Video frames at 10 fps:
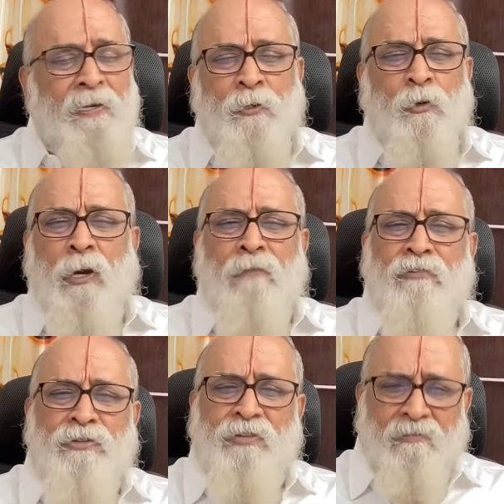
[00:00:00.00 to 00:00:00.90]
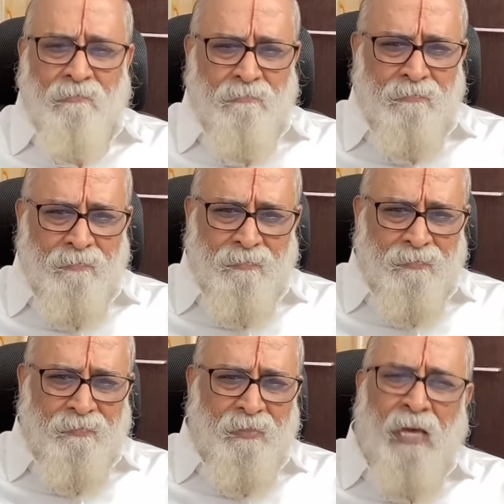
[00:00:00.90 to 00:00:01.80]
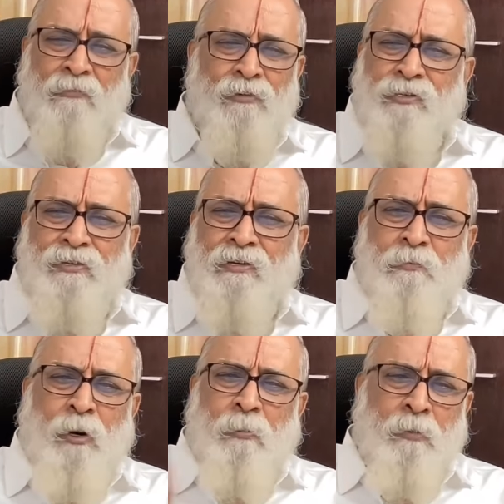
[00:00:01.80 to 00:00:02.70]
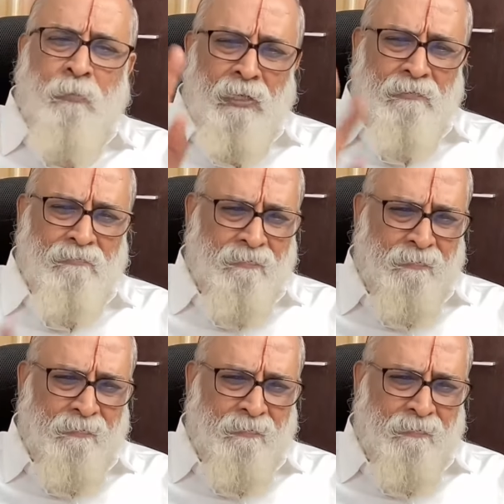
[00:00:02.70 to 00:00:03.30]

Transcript: He knew everything, everything probably.